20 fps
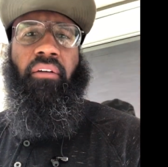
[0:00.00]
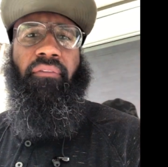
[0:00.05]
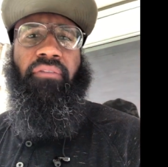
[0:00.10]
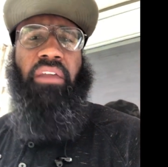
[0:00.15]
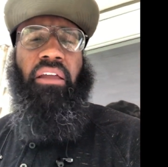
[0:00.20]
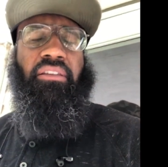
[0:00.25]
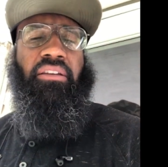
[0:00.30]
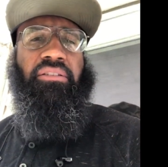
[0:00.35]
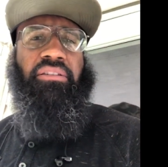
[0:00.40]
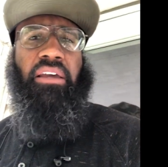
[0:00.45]

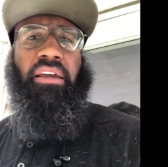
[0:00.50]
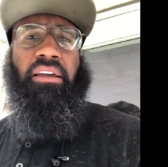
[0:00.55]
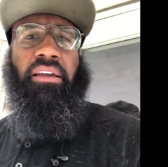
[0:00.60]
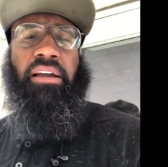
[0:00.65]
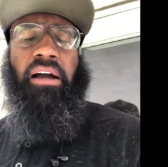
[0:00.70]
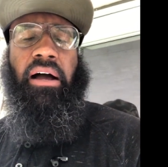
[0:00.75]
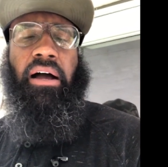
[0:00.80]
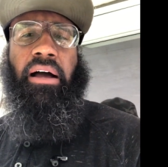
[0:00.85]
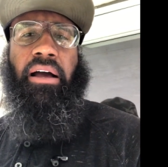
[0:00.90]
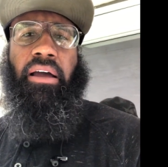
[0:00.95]
that this ain't
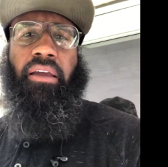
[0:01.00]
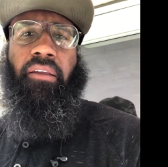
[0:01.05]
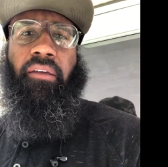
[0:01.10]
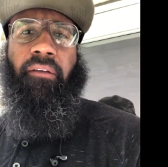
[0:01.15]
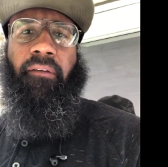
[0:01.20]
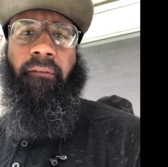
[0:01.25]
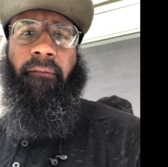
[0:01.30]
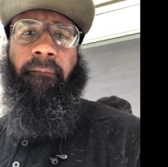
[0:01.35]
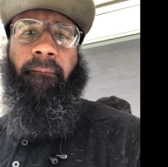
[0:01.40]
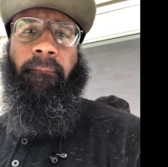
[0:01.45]
God.
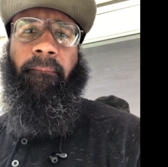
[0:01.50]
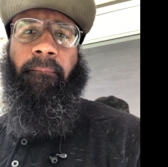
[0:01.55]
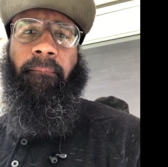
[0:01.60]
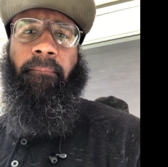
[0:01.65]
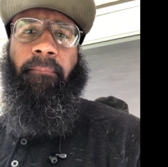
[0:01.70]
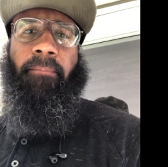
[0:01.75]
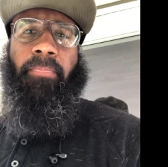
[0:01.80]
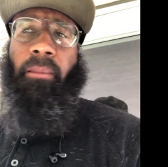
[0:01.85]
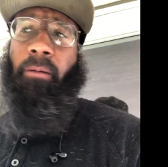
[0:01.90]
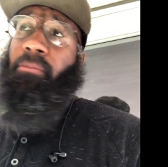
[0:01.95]

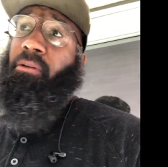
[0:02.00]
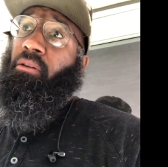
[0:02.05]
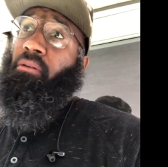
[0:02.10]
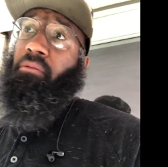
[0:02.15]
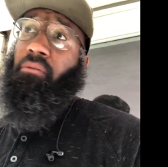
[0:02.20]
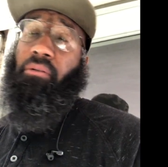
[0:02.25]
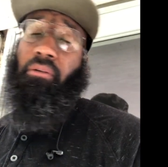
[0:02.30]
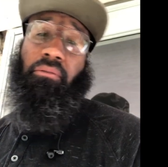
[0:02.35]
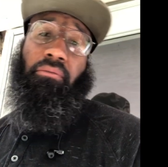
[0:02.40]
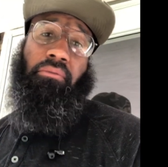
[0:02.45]
I mean,
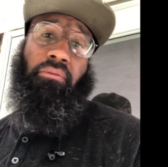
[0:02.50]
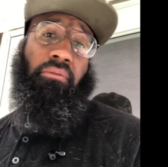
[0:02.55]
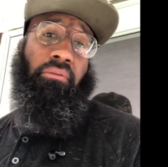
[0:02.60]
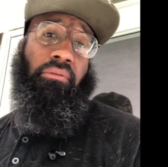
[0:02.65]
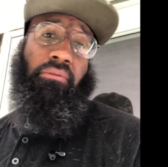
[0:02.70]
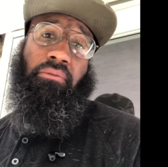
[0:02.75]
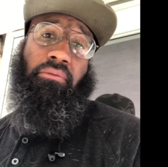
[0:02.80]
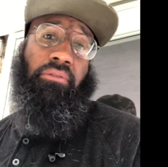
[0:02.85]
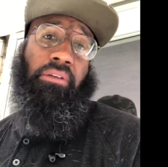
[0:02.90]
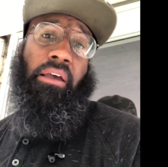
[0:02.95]
you can you
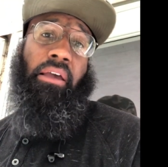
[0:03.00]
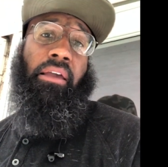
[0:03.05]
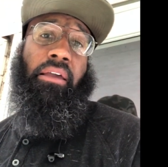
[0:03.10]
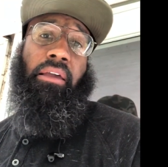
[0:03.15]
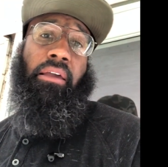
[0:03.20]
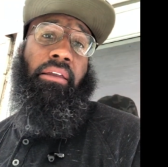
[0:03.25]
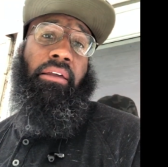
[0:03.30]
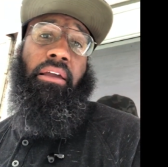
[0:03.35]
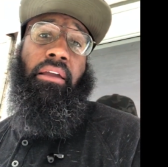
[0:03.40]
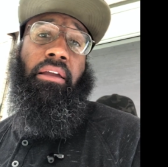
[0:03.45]
can say
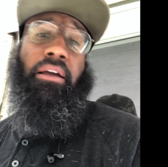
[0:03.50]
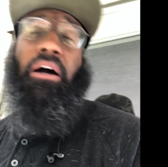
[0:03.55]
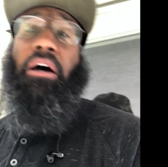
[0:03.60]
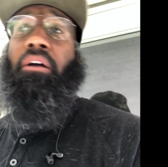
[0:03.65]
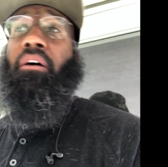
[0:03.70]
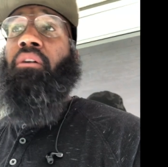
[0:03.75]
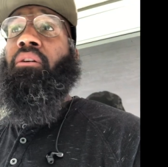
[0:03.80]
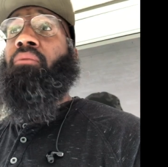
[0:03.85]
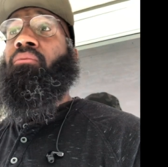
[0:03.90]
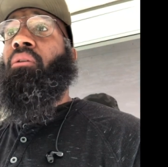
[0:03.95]
it ain't God
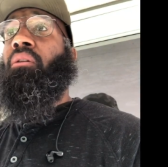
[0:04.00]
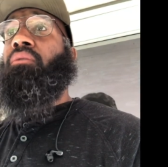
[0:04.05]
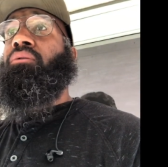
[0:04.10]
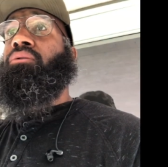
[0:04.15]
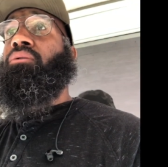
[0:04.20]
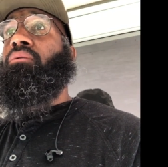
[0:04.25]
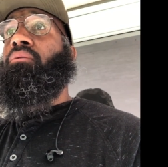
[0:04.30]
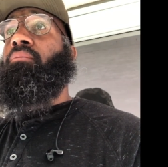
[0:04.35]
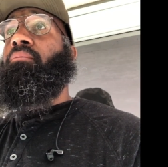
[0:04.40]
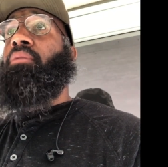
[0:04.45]
all you want
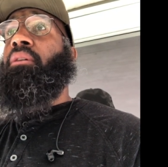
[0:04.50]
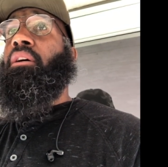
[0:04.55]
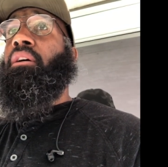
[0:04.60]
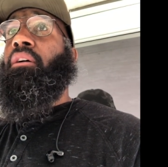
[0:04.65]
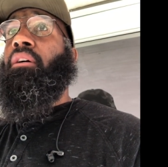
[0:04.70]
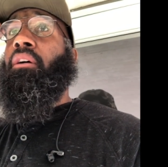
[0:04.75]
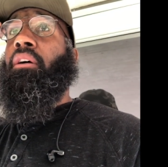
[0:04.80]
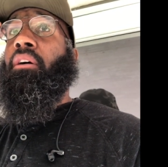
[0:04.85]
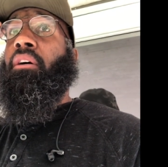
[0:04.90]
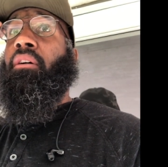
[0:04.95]
to, but
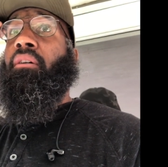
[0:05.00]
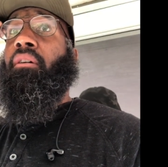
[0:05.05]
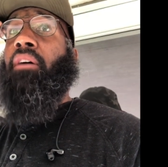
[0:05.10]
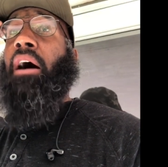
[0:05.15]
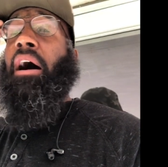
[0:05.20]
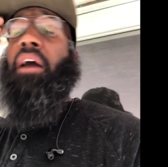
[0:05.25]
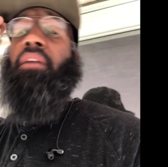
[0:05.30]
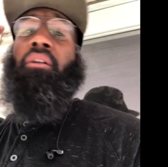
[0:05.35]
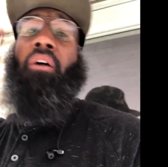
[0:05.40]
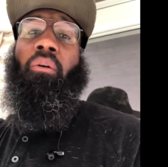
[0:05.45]

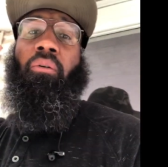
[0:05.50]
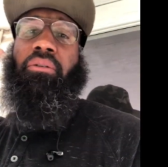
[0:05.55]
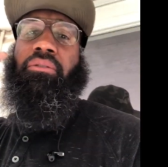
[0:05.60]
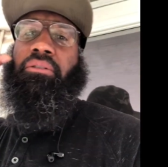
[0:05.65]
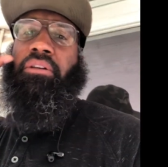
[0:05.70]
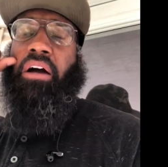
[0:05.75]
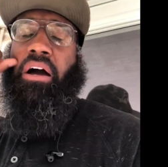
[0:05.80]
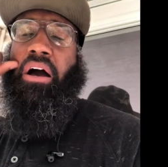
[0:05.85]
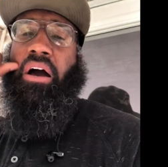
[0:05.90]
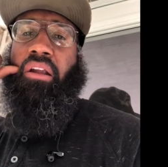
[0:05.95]
I know it's
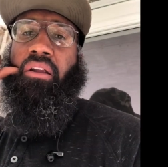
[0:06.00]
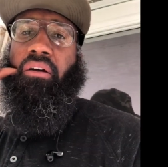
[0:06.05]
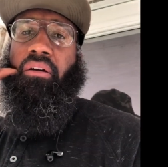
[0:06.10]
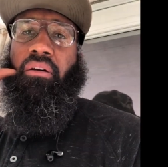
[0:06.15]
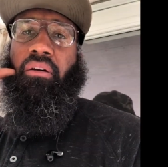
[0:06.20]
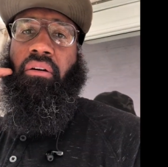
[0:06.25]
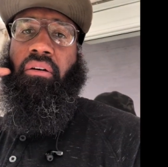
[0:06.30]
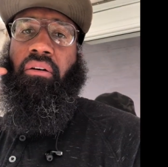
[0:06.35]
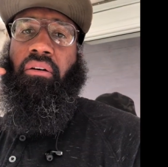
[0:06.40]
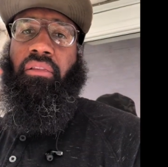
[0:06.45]
God.
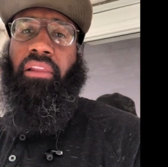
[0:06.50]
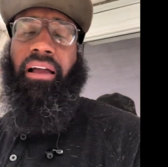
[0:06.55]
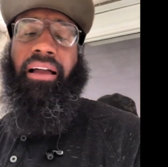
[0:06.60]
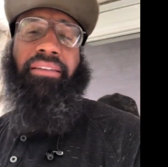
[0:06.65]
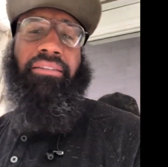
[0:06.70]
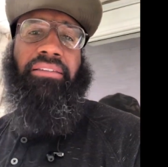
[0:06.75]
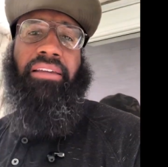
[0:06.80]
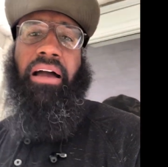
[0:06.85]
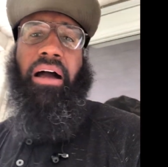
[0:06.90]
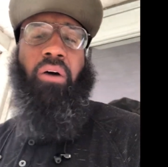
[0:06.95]
Like I
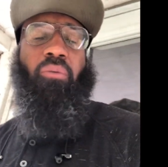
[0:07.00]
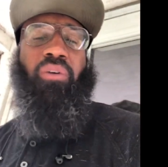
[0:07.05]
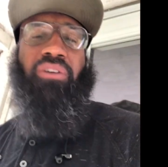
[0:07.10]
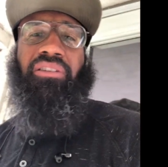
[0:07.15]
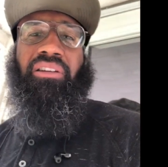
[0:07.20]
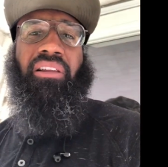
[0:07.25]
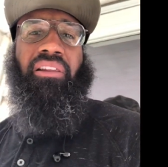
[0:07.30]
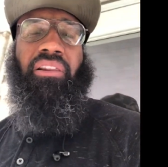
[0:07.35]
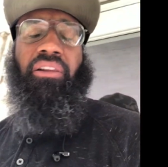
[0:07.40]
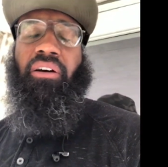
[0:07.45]
said, I
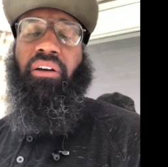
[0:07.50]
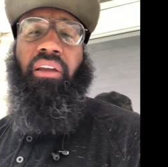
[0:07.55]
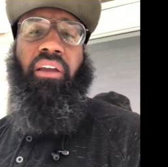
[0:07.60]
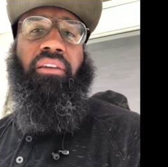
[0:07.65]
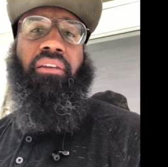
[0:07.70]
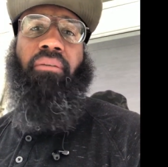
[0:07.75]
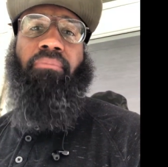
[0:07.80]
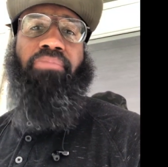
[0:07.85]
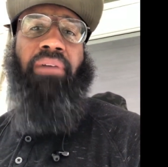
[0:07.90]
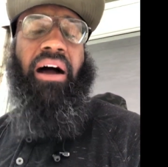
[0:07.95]
wasn't
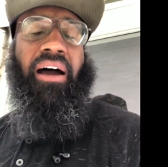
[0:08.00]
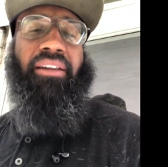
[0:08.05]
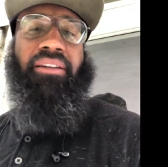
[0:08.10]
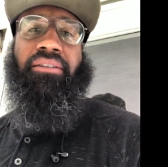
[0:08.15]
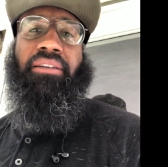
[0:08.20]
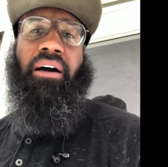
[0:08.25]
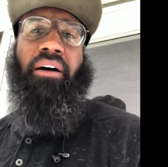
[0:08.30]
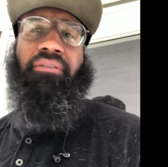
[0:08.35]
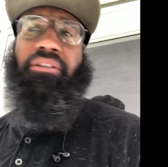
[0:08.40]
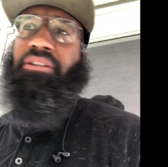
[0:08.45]
looking to buy
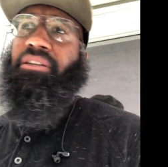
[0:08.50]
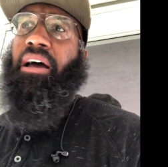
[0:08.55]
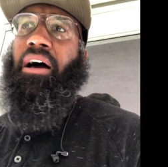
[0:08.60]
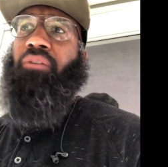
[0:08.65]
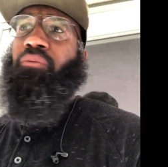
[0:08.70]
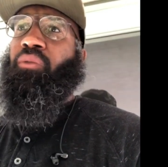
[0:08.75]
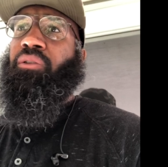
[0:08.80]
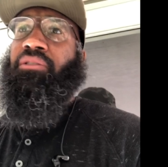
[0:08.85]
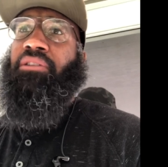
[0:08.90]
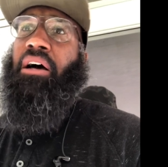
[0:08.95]
this house. This
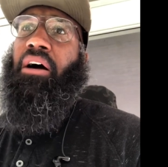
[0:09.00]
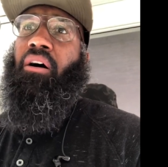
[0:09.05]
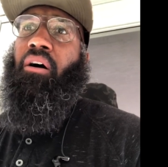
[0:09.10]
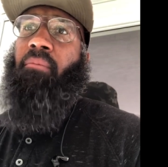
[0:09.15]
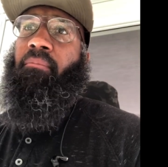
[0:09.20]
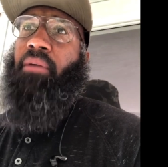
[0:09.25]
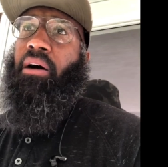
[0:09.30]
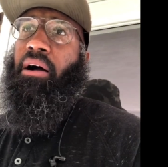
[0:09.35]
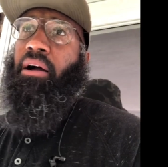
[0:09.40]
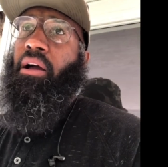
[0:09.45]
house was not
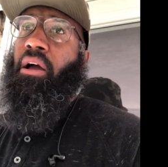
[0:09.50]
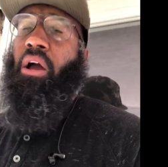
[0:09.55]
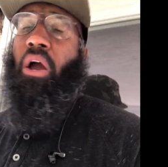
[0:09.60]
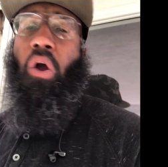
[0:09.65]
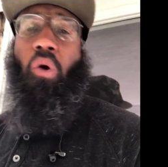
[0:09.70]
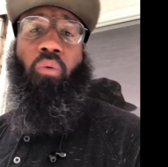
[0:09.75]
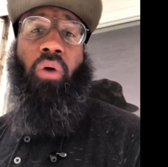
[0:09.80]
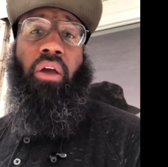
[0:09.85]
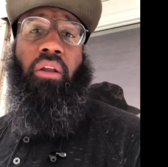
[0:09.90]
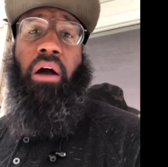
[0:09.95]
on my
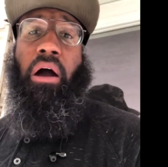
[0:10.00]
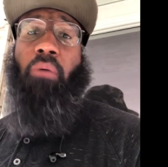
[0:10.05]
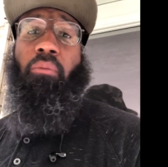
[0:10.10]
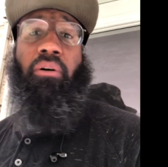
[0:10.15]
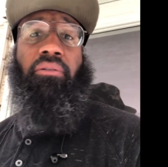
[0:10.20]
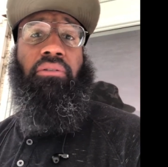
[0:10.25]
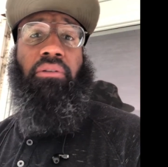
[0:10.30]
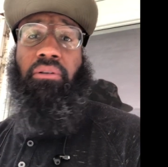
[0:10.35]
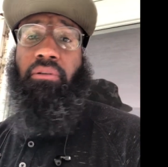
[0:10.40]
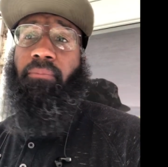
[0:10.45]
radar. I
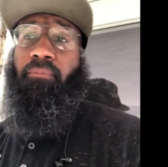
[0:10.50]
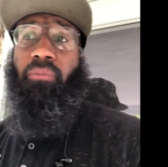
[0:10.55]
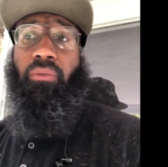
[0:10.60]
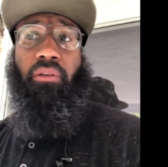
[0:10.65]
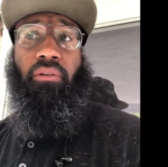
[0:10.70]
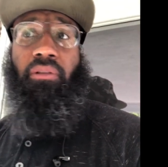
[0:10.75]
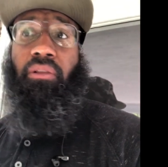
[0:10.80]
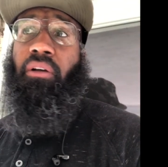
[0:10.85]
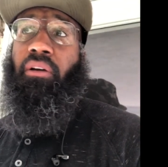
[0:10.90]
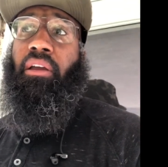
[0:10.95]
wasn't
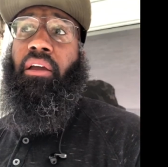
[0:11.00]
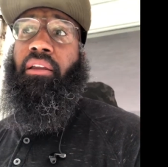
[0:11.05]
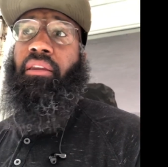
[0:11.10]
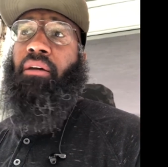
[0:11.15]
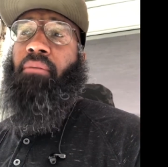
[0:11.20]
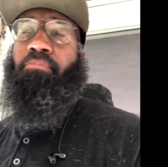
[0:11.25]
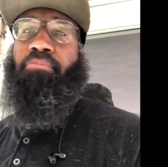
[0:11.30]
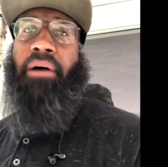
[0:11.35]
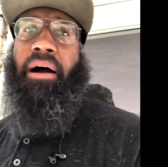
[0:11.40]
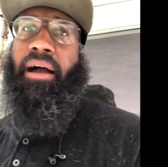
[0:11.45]
looking
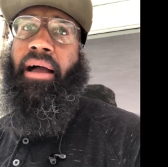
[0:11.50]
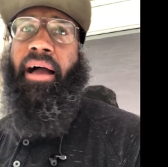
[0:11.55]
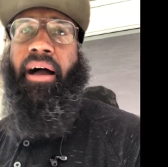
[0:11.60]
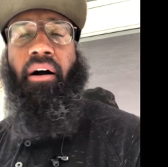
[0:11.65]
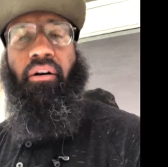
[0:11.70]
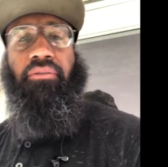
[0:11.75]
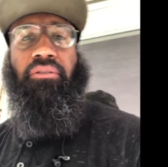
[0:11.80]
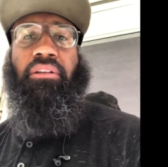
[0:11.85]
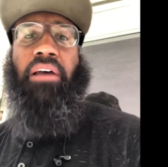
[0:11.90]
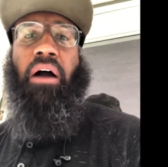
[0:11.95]
to buy
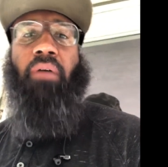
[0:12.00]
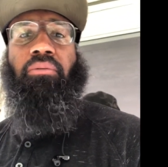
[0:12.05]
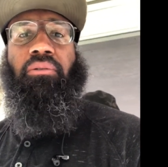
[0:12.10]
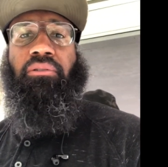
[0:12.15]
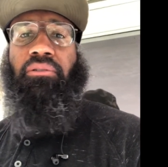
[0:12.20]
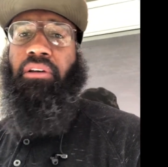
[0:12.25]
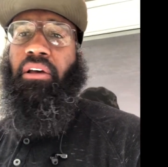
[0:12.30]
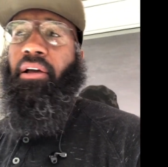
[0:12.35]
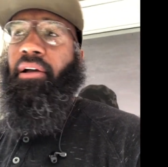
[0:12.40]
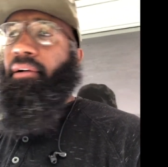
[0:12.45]
houses. I
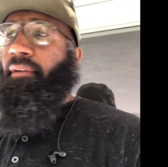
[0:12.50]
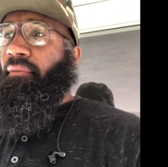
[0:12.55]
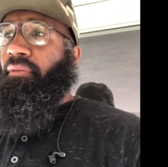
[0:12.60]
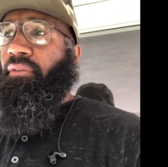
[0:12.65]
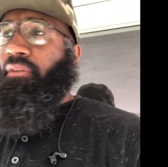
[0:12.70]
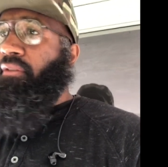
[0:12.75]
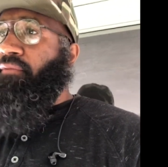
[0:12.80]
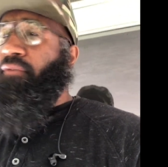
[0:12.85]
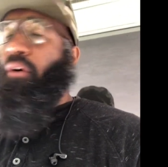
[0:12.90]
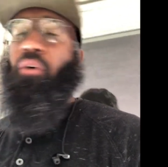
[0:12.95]
was
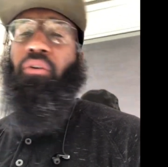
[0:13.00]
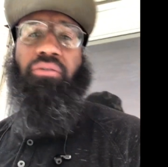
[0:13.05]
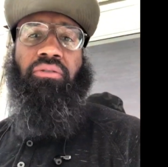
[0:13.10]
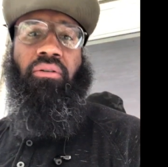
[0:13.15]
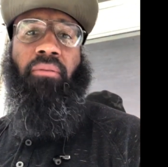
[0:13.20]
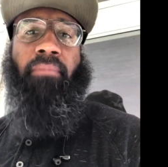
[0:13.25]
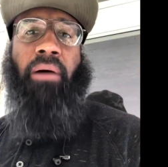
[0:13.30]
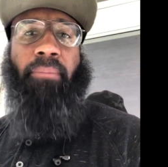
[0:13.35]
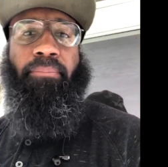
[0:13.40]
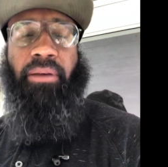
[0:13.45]
focused
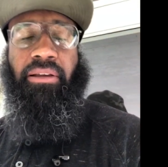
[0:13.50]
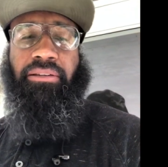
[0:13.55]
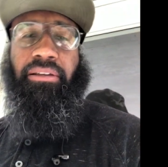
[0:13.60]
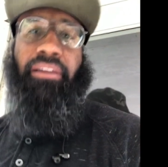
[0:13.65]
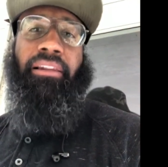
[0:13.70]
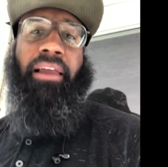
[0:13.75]
on my piece of